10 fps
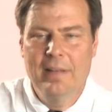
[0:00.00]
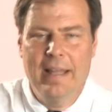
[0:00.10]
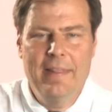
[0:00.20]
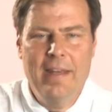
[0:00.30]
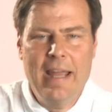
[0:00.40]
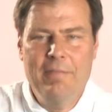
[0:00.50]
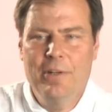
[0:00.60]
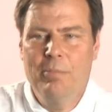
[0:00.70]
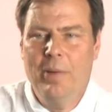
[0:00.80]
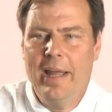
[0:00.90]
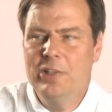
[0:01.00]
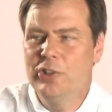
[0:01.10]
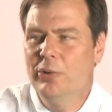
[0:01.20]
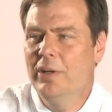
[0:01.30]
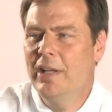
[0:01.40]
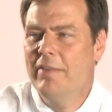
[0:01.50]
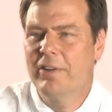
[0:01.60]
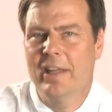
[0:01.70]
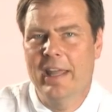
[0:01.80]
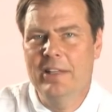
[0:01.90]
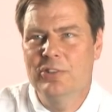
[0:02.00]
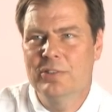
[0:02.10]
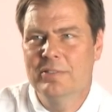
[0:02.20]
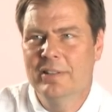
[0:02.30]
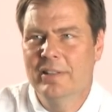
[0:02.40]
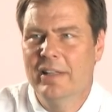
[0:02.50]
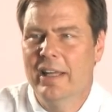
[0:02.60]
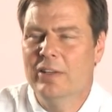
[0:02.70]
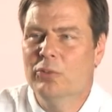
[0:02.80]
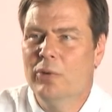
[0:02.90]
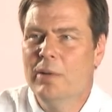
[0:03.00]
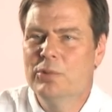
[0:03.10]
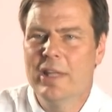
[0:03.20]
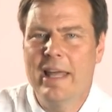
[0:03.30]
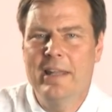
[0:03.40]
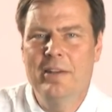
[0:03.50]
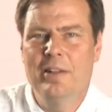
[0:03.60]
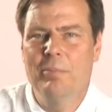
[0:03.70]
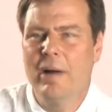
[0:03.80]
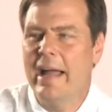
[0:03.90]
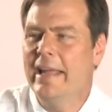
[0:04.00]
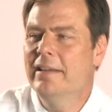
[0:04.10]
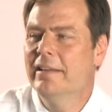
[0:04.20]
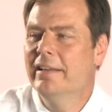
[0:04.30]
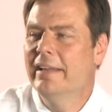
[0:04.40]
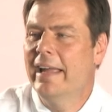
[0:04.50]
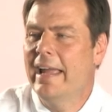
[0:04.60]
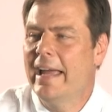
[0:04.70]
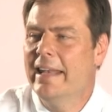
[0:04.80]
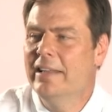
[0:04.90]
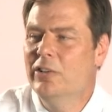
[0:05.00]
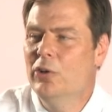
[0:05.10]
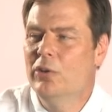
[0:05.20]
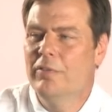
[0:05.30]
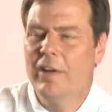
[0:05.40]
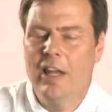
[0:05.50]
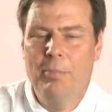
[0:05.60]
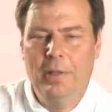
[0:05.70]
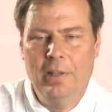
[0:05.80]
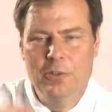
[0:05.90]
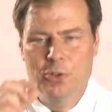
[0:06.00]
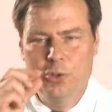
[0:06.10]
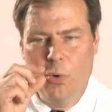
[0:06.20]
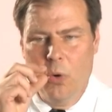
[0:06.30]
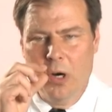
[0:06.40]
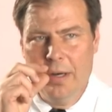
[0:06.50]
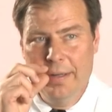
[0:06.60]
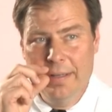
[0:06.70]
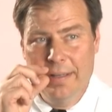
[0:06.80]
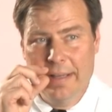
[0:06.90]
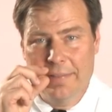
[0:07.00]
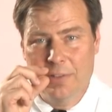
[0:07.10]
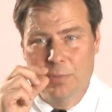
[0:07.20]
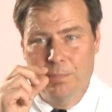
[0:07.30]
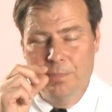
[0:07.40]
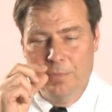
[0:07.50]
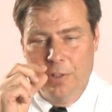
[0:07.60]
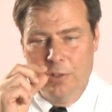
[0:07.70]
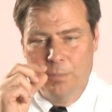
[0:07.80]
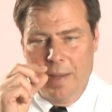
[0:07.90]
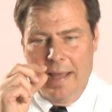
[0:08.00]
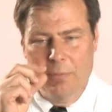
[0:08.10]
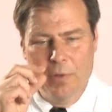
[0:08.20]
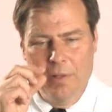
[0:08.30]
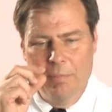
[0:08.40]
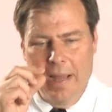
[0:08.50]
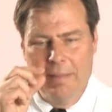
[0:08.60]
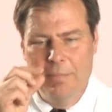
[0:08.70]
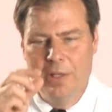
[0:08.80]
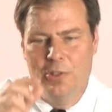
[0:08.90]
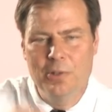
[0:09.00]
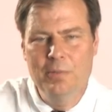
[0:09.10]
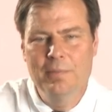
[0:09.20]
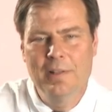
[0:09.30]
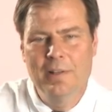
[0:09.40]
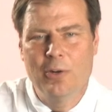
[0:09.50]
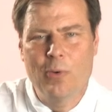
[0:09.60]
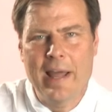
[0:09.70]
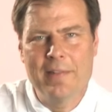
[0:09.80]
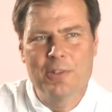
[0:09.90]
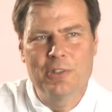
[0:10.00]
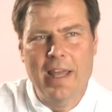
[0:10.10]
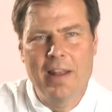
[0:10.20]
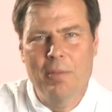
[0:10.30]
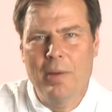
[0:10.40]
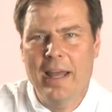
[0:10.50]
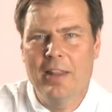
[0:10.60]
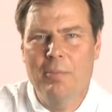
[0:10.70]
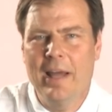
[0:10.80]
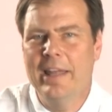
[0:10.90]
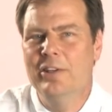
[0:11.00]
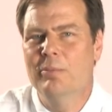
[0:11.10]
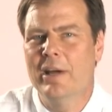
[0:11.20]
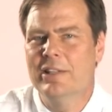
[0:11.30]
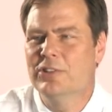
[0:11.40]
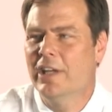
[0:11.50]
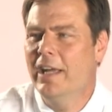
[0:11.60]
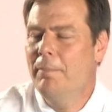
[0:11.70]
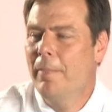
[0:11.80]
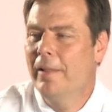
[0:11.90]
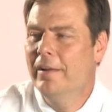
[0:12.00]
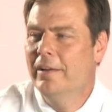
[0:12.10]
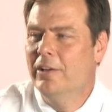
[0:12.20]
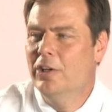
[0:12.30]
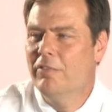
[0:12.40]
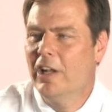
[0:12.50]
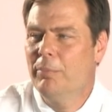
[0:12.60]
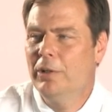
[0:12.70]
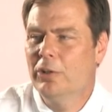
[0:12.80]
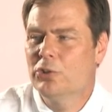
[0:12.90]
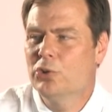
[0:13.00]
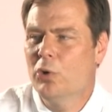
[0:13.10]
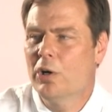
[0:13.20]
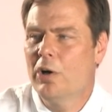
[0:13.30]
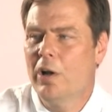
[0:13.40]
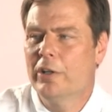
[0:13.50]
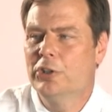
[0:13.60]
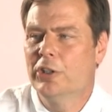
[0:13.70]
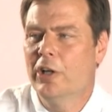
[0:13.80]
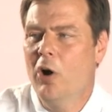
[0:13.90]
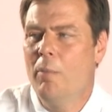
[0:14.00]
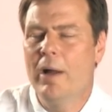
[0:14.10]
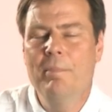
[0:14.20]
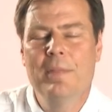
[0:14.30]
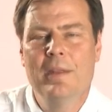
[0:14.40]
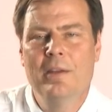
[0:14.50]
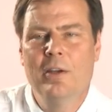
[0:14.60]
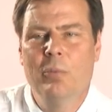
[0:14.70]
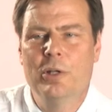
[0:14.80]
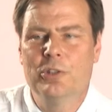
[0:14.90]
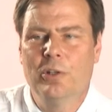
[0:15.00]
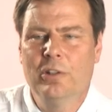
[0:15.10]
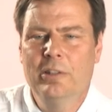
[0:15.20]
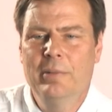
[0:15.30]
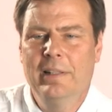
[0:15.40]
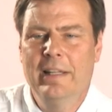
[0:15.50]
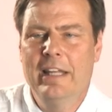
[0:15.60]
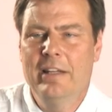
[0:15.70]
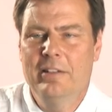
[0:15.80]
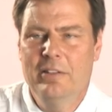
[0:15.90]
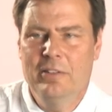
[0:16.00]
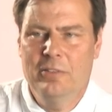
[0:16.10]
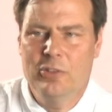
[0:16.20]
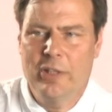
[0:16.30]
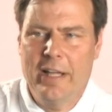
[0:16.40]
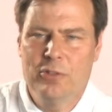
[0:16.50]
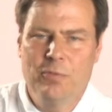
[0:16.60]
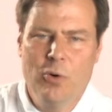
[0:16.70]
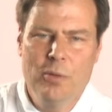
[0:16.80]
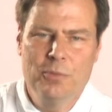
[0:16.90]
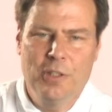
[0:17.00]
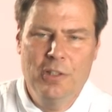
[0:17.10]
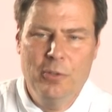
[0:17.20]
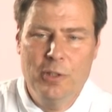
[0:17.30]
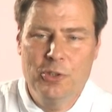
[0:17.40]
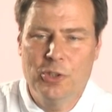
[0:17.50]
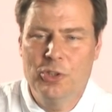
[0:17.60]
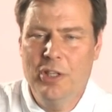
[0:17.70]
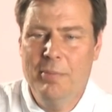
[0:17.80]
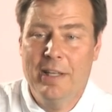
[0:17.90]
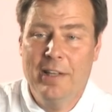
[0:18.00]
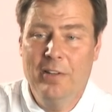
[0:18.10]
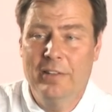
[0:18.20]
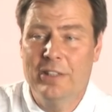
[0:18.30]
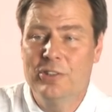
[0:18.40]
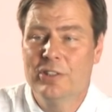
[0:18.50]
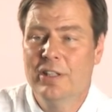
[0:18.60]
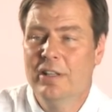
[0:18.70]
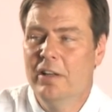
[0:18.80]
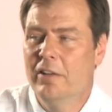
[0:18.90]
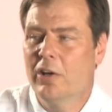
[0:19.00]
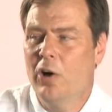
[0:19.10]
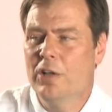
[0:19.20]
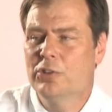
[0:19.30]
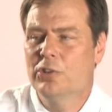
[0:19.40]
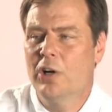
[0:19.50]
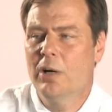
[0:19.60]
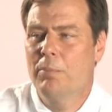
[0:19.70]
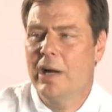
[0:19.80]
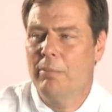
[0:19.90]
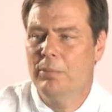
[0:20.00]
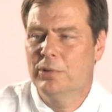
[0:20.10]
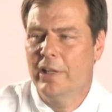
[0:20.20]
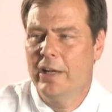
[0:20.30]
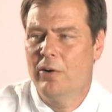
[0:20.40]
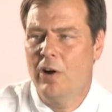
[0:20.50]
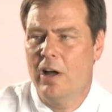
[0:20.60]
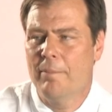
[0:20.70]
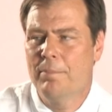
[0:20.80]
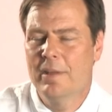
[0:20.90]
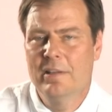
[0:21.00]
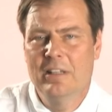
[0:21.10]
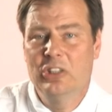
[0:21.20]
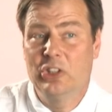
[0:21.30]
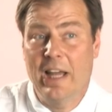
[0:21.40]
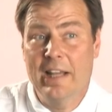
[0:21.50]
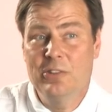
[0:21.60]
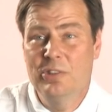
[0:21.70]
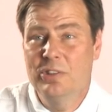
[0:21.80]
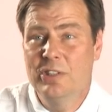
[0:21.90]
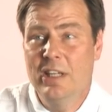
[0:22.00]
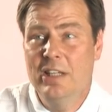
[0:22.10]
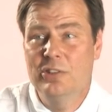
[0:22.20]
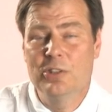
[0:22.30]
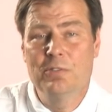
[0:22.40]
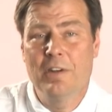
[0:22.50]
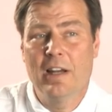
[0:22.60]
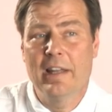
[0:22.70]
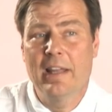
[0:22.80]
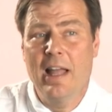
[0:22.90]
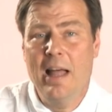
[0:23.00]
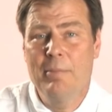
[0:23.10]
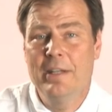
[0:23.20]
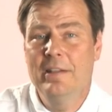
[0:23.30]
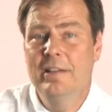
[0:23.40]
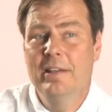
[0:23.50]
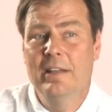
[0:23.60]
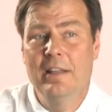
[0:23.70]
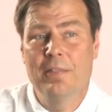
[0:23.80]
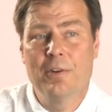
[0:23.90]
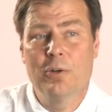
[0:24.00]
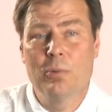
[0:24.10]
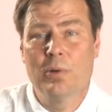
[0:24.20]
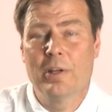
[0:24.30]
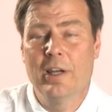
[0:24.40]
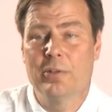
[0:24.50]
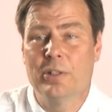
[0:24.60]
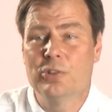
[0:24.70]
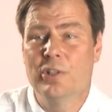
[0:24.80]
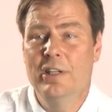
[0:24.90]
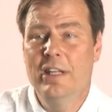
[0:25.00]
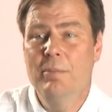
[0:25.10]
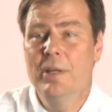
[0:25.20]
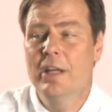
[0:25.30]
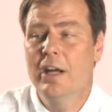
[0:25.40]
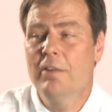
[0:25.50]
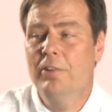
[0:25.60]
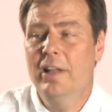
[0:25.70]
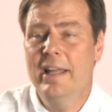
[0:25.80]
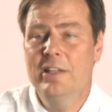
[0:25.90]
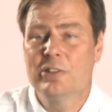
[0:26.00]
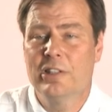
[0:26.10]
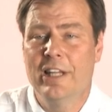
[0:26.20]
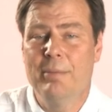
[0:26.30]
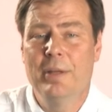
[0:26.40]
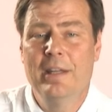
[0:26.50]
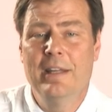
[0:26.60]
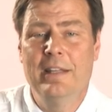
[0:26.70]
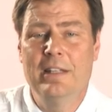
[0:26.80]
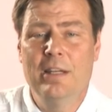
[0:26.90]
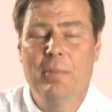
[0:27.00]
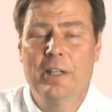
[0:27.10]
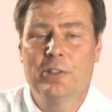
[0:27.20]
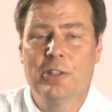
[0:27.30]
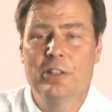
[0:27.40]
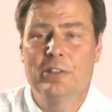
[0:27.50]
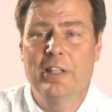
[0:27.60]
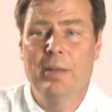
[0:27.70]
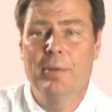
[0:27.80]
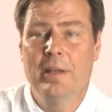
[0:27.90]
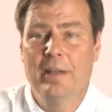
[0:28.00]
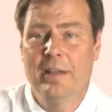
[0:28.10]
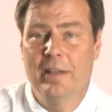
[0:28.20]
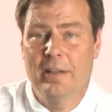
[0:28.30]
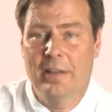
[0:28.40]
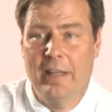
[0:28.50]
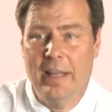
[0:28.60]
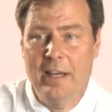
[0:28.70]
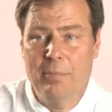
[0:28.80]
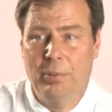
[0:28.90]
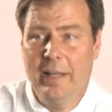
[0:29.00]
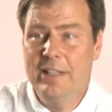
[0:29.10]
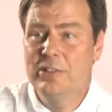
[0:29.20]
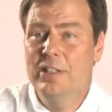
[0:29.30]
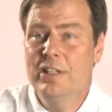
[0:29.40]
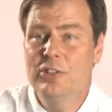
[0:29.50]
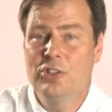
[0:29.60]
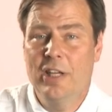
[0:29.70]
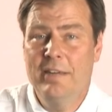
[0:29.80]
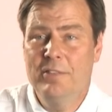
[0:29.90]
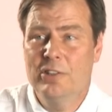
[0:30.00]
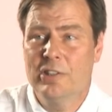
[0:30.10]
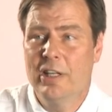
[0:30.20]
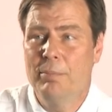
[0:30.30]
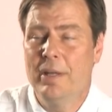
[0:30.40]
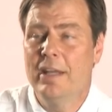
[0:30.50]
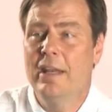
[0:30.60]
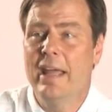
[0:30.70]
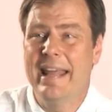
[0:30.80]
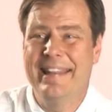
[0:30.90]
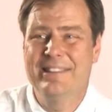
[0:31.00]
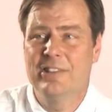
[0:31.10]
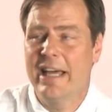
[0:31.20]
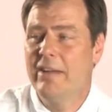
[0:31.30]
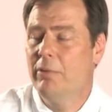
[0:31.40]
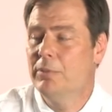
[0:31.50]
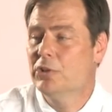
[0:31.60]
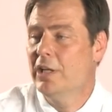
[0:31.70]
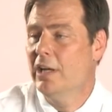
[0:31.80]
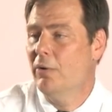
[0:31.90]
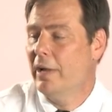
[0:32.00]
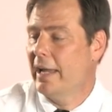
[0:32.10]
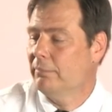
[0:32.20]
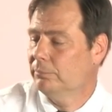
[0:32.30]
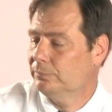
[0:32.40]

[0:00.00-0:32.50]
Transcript: And then after it bites you, it defecates and rubs that into the bite, and you develop a little sore at the the spot where the mite bit you, right at the site of the bite of the mite, you might say, you develop a little sore called a shigoma, which ultimately transforms into a systemic illness that causes heart problems later on. Chagas disease is fairly common in third world countries. So you need to be careful how you sleep. You need to make sure you sleep in a place that is safe to sleep in and inside of a mosquito net.